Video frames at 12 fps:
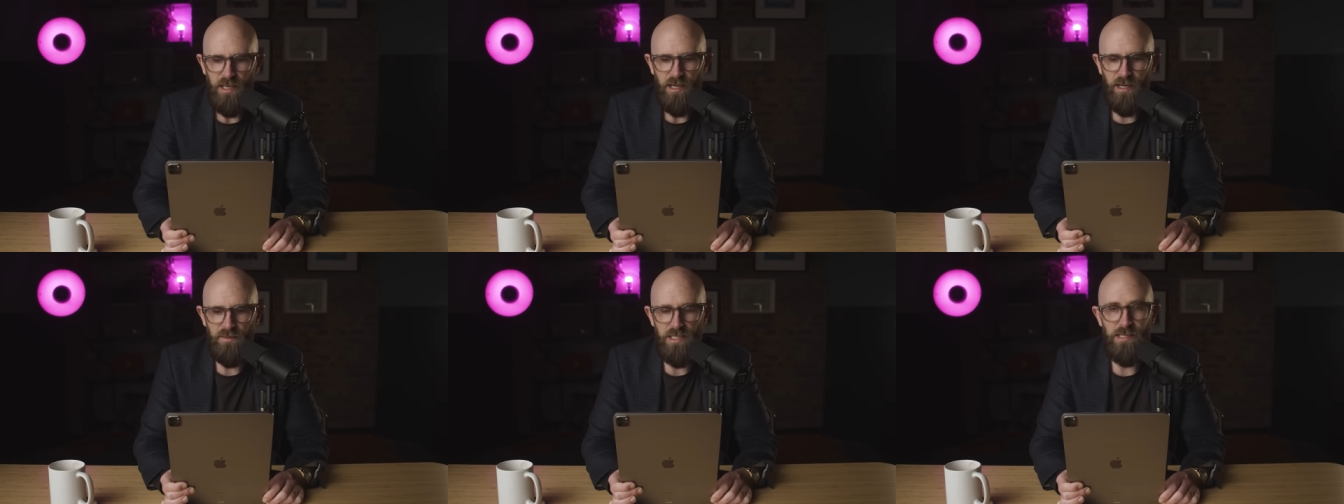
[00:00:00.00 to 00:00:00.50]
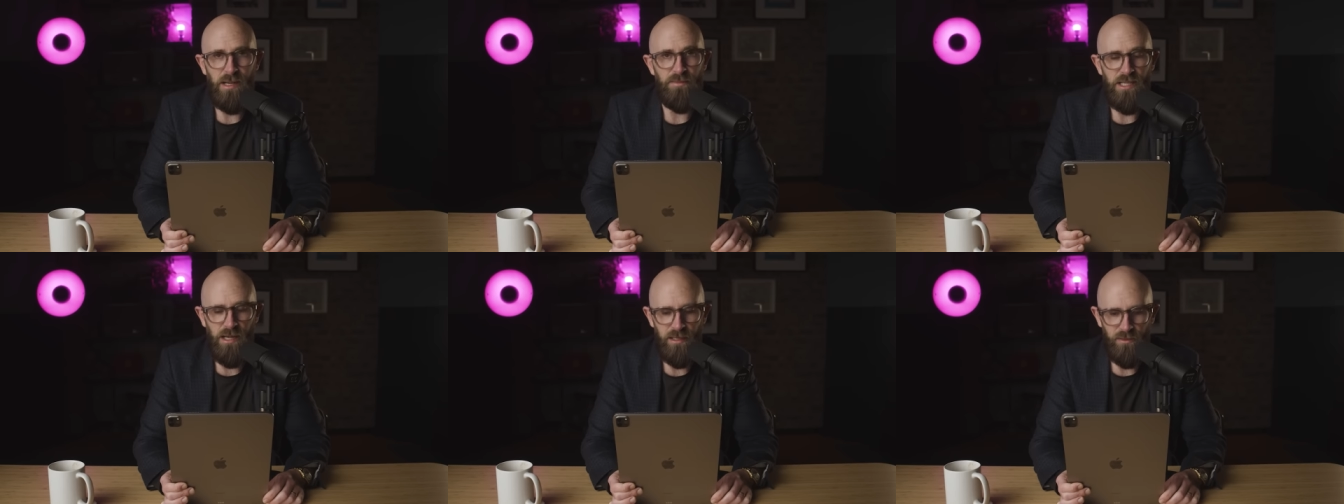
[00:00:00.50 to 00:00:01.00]
after some
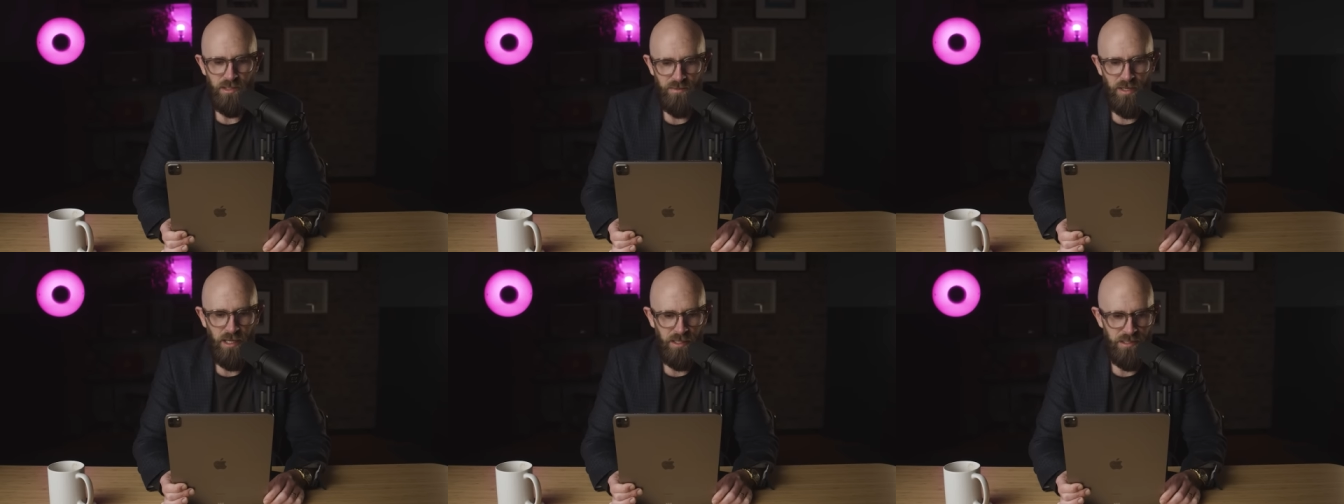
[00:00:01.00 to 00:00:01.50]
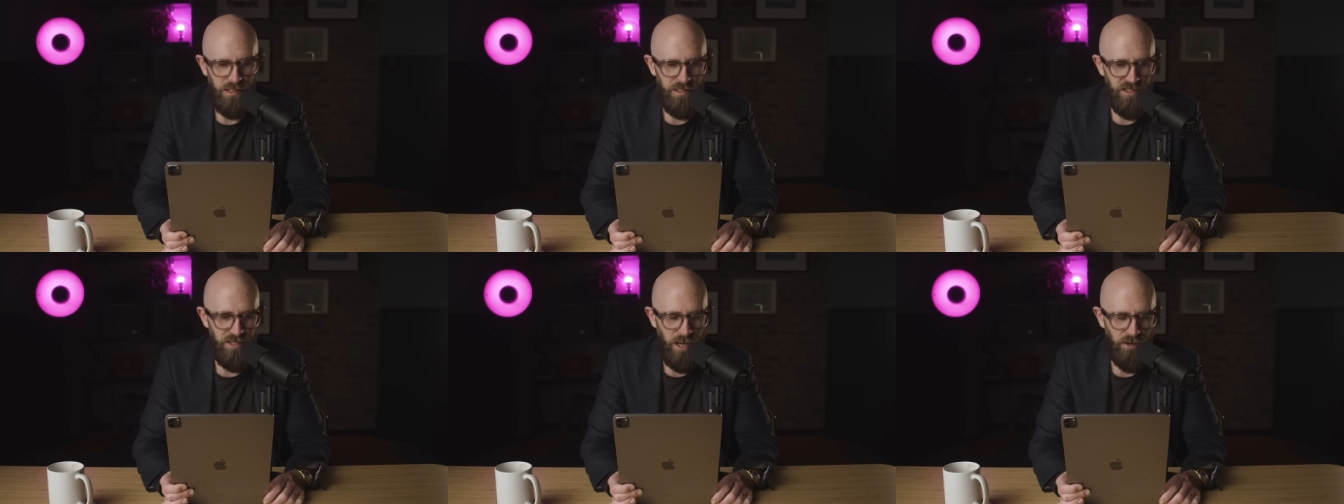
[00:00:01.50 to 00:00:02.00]
cycles of
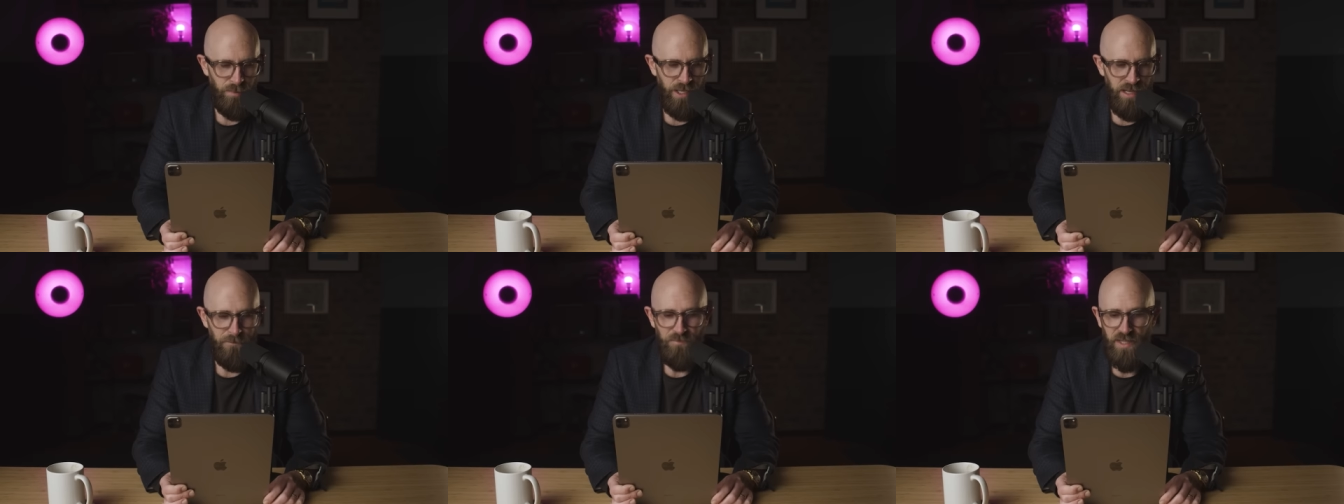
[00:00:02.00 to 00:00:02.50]
cartilage therapy.